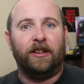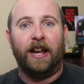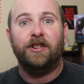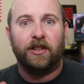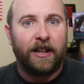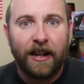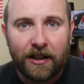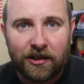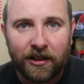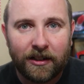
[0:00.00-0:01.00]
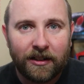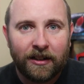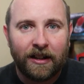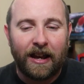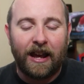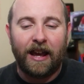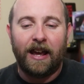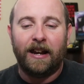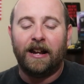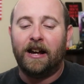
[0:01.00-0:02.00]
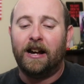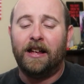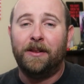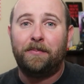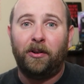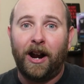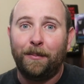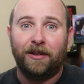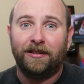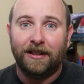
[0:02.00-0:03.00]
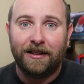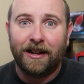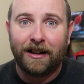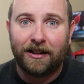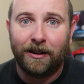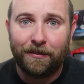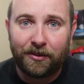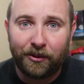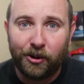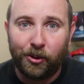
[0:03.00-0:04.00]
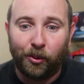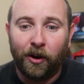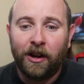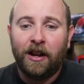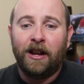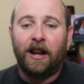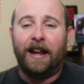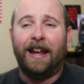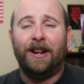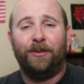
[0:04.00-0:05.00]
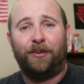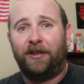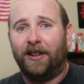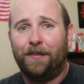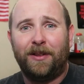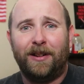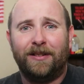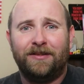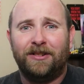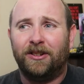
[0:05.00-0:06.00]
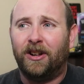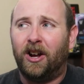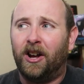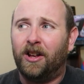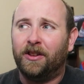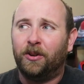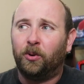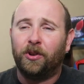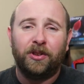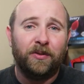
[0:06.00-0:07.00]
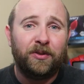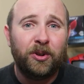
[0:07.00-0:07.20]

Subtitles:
education. And the promise did not come through. And it was something on the north of